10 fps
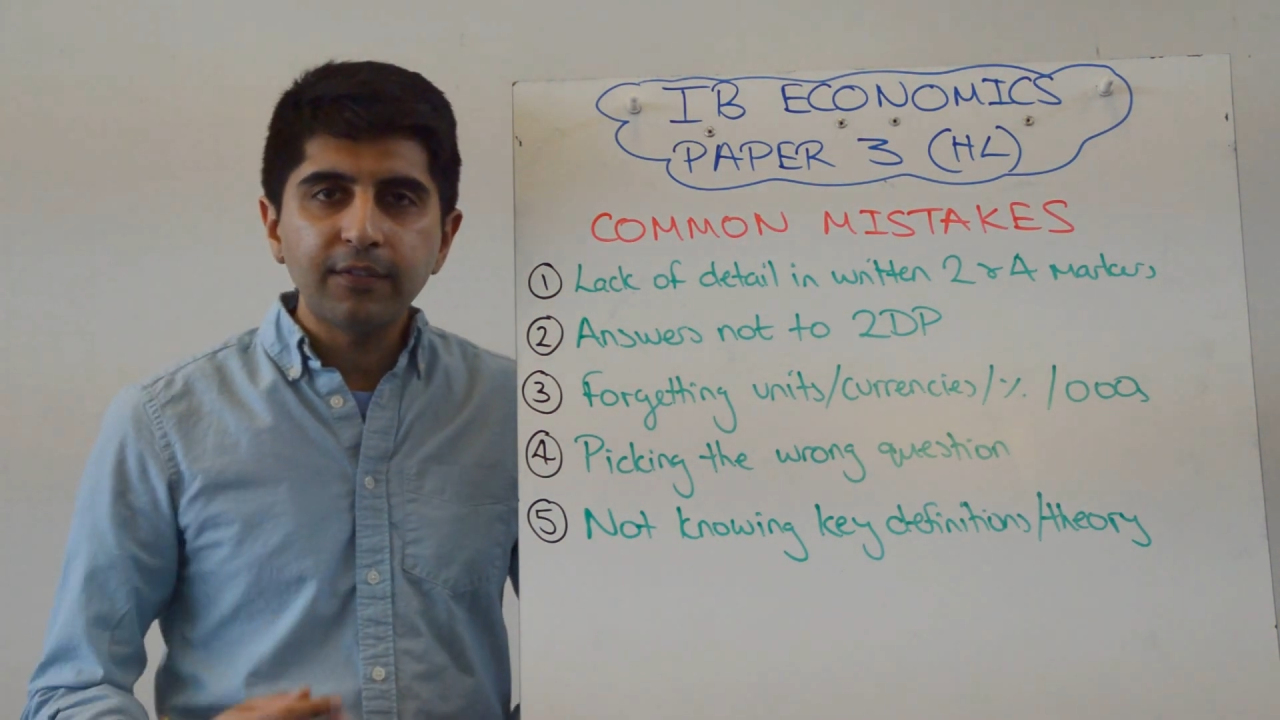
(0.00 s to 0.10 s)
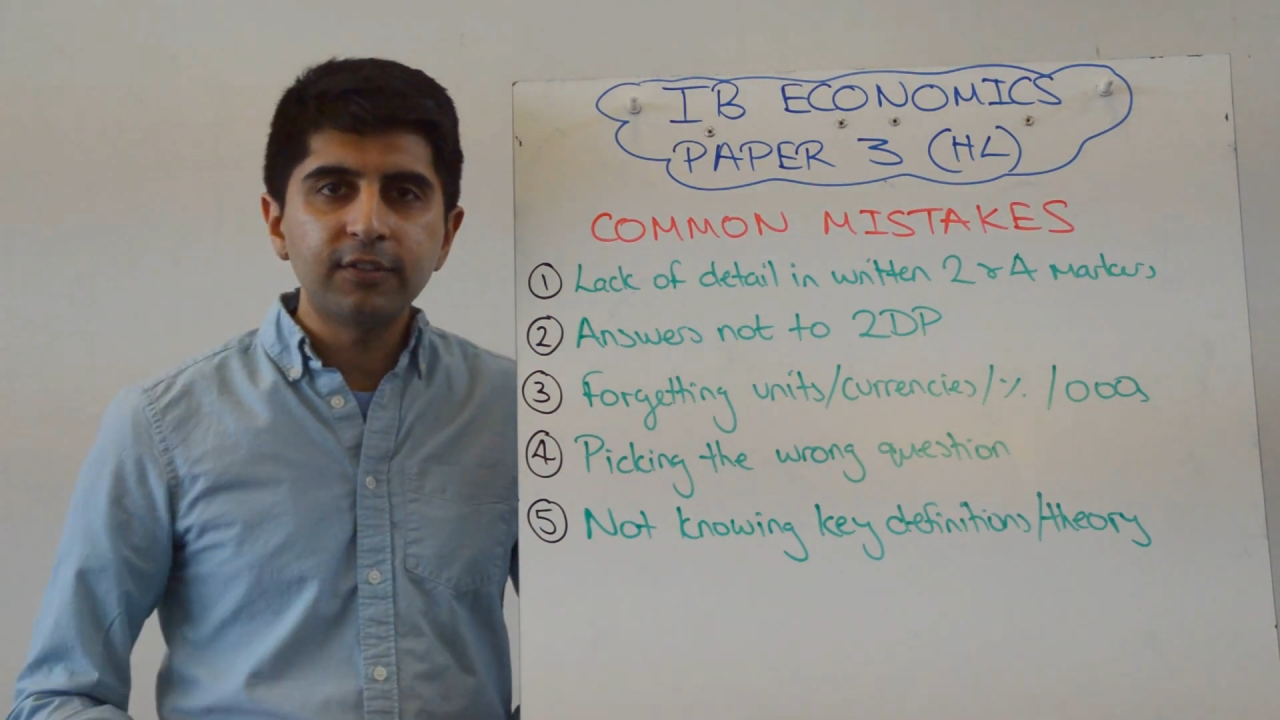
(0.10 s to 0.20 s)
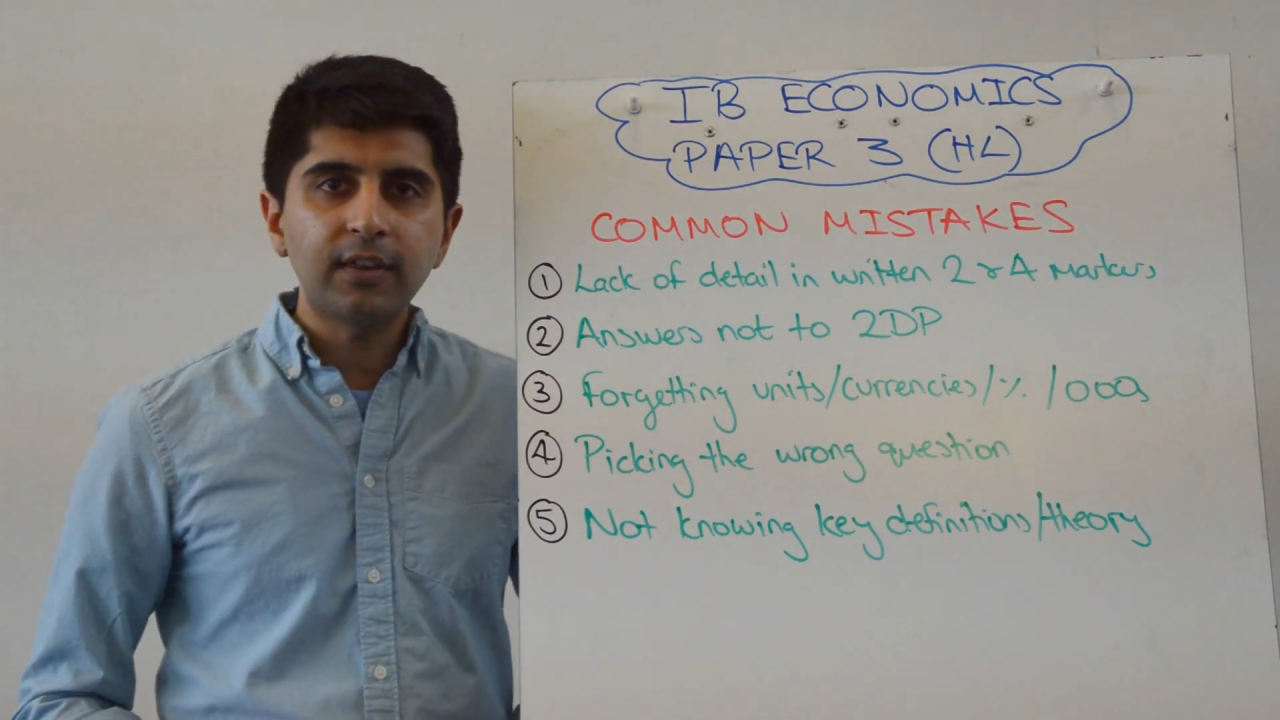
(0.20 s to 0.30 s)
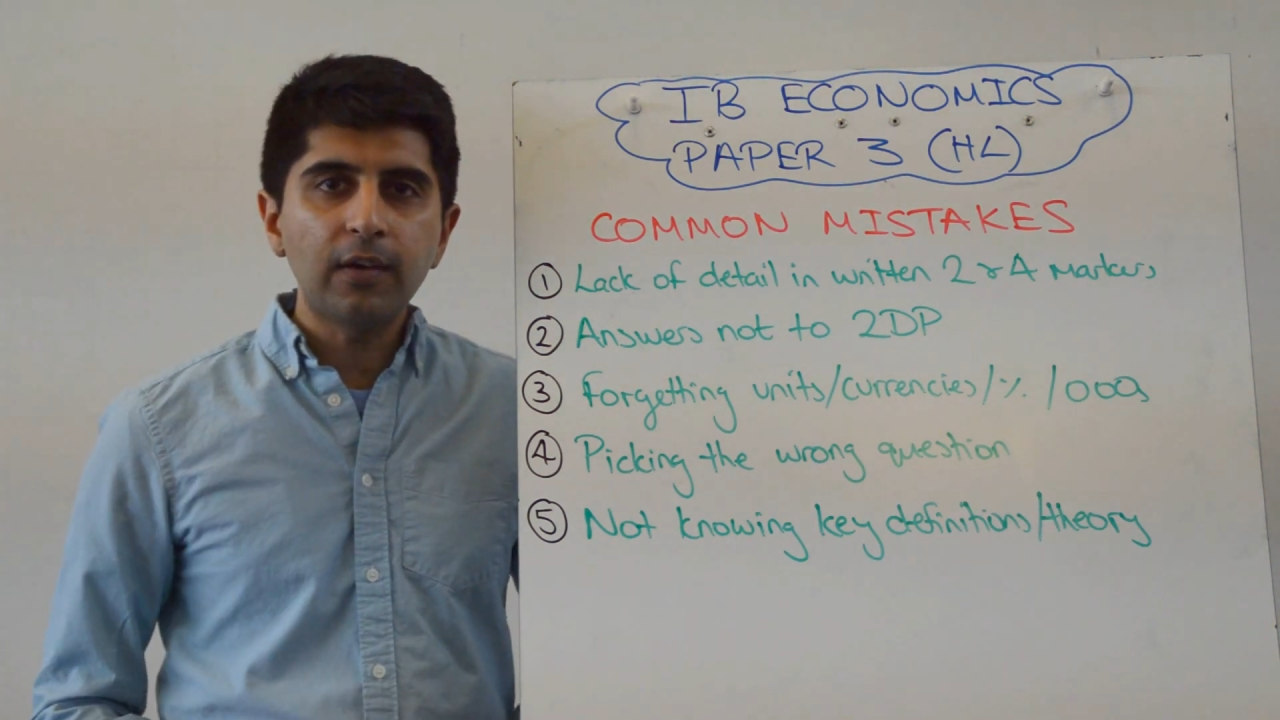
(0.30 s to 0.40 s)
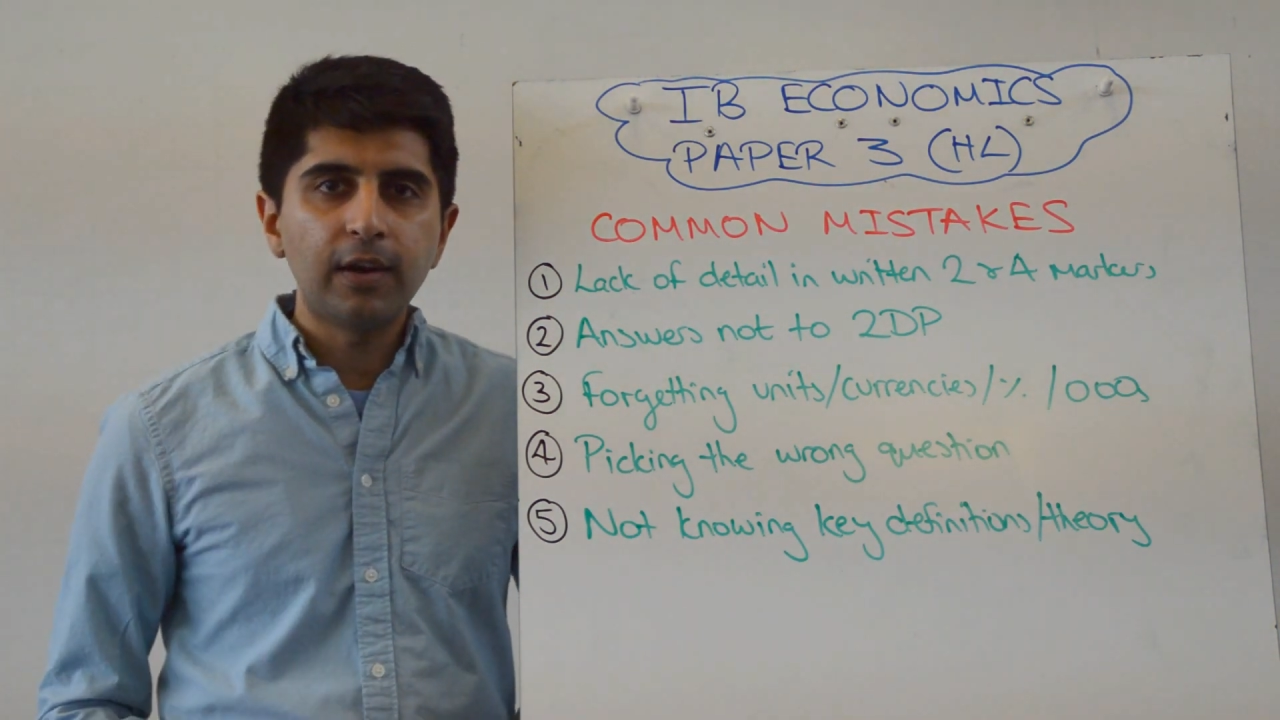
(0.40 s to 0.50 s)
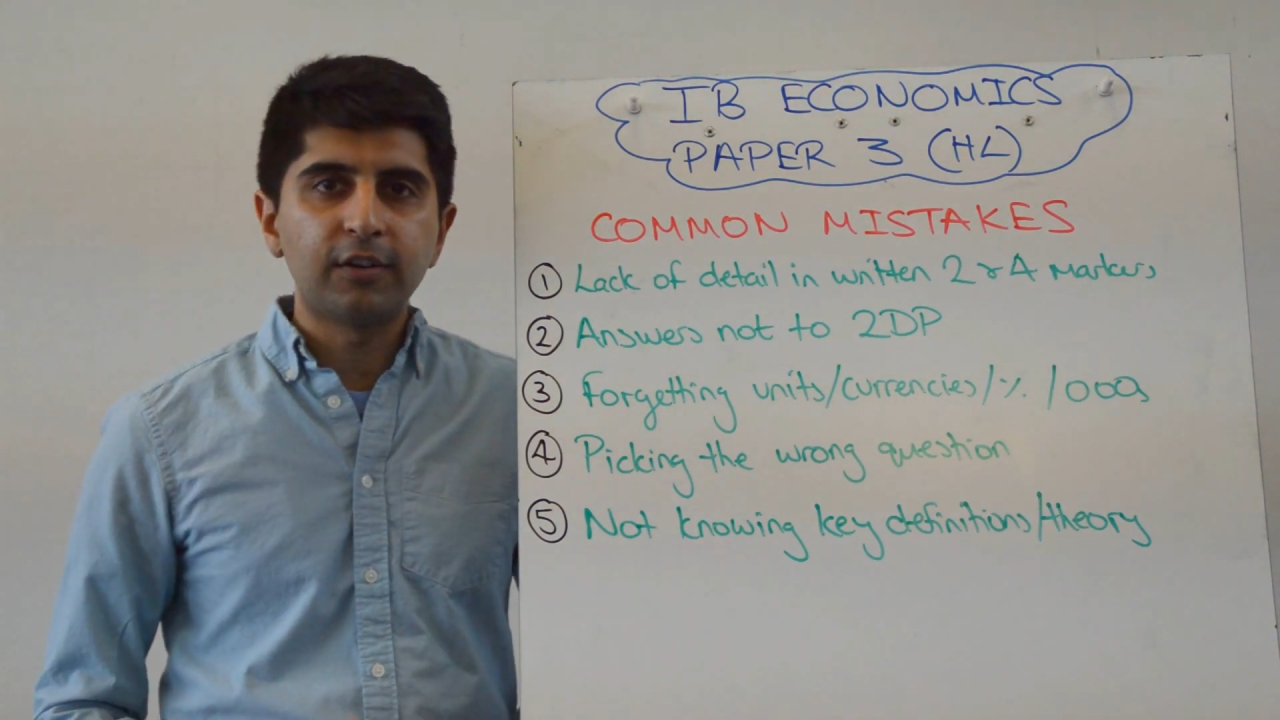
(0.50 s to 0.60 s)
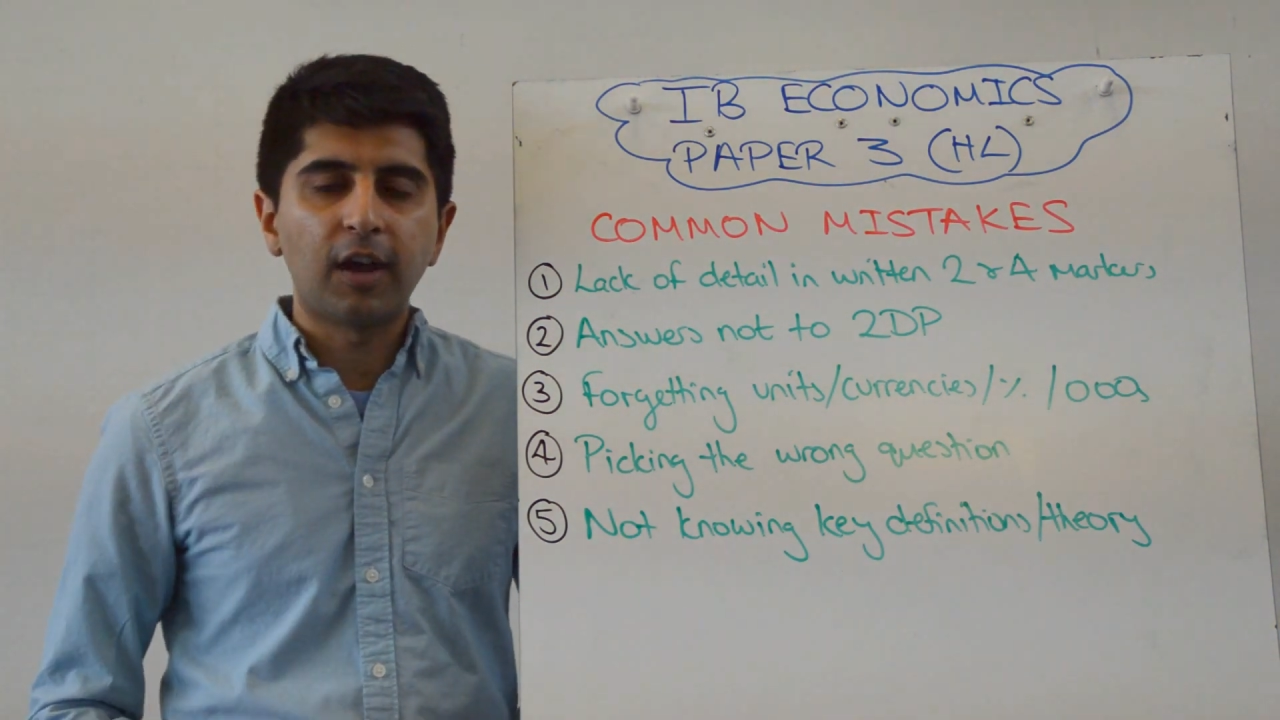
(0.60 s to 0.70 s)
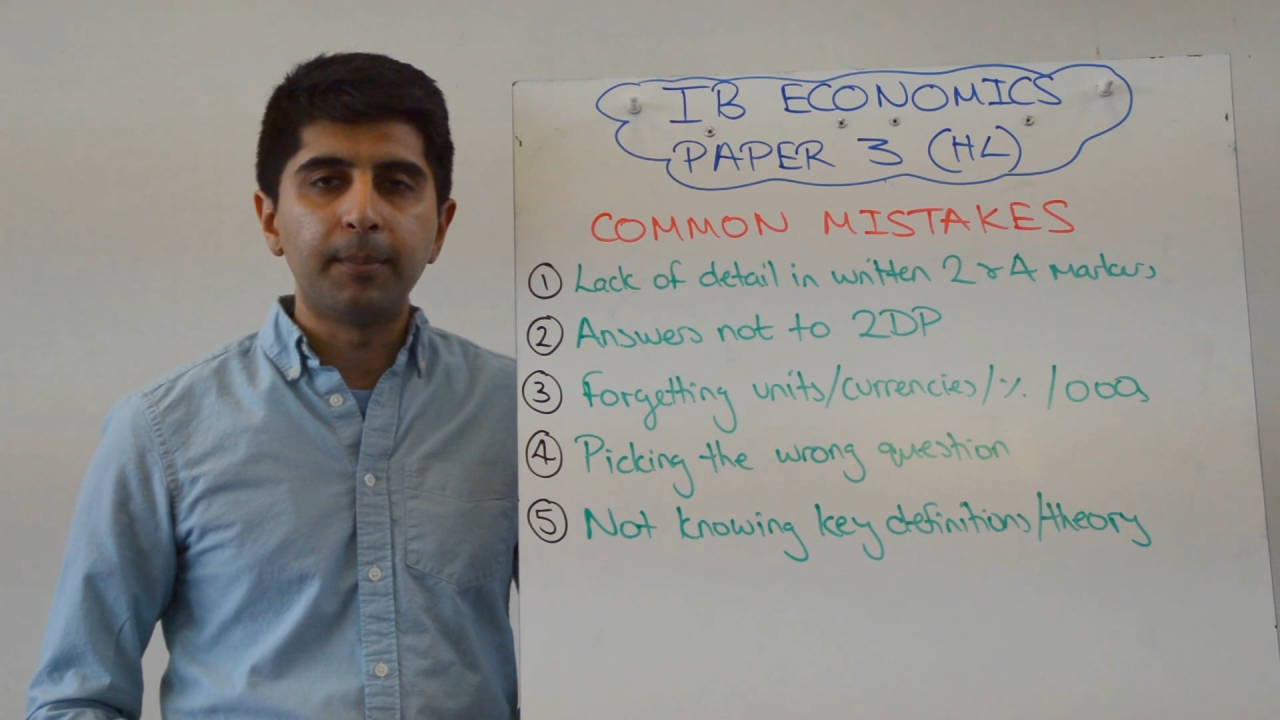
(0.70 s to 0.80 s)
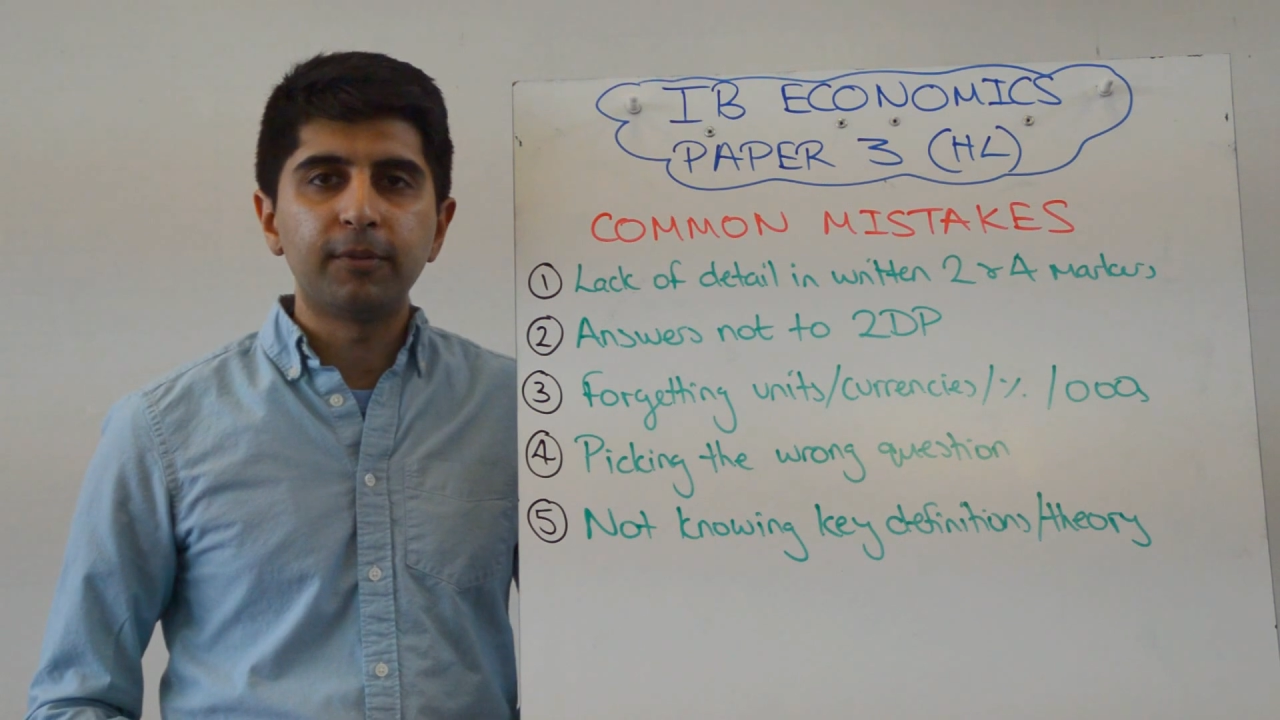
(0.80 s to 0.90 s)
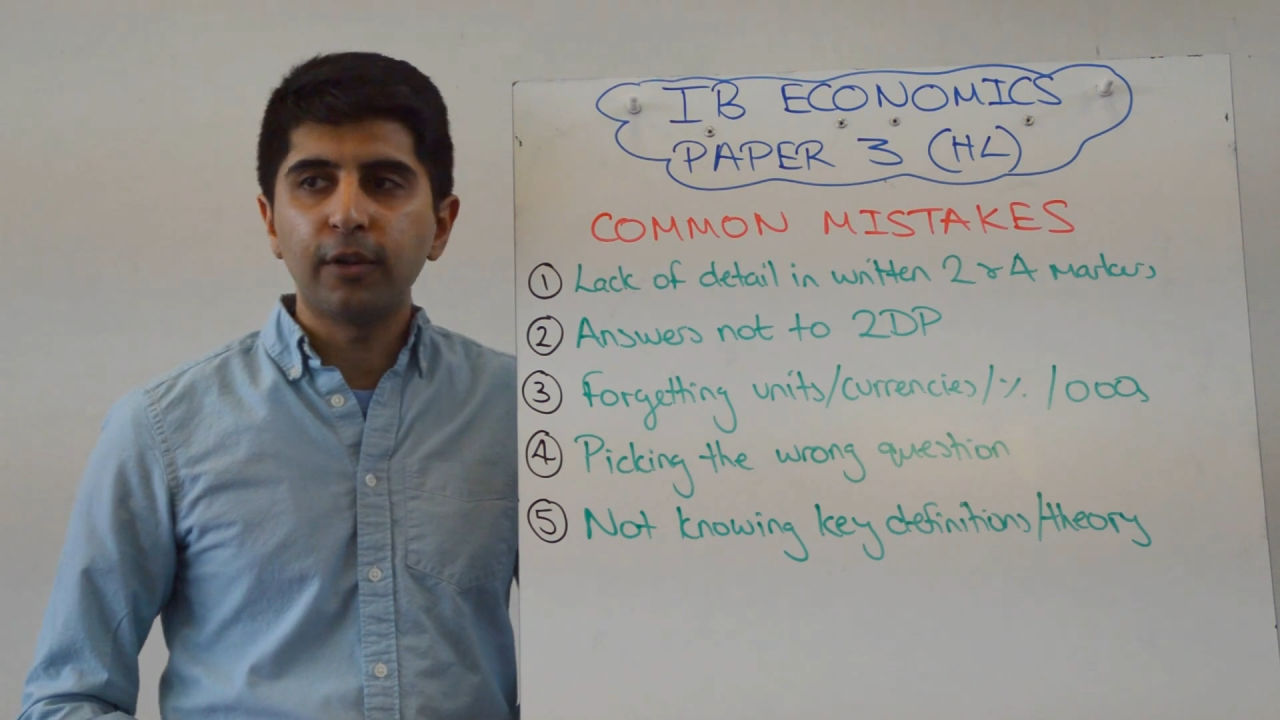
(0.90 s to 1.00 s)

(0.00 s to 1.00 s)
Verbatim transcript: stereotypes.